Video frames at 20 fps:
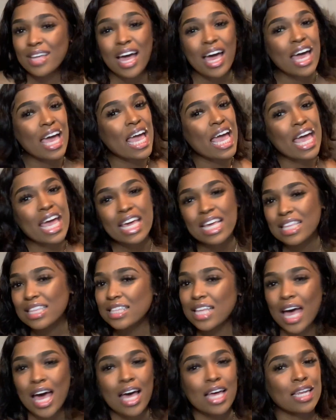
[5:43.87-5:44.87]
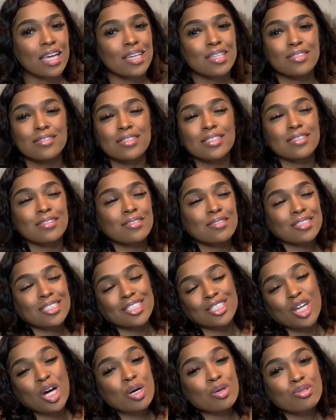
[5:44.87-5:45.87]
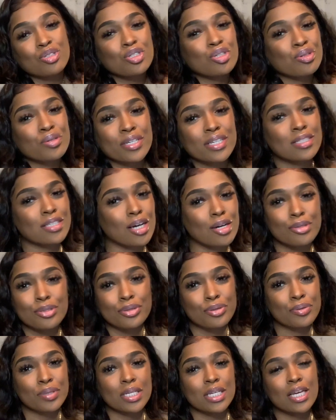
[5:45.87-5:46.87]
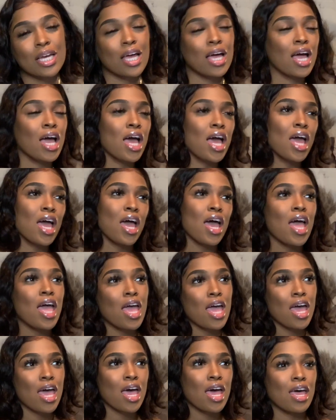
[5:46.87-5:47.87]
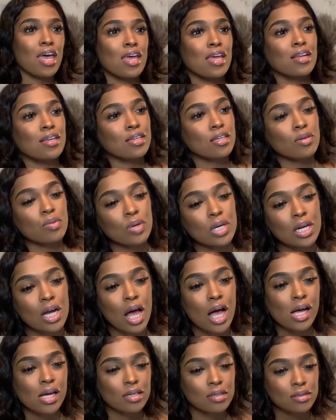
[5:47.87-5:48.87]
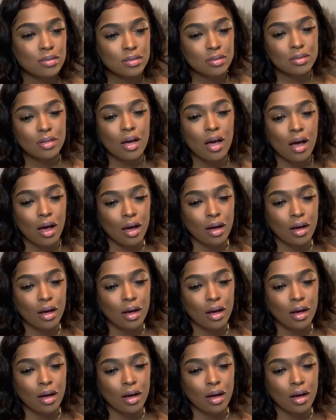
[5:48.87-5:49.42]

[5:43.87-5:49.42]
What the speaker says: I hate that. Like just don't do it. Don't do it. And what else?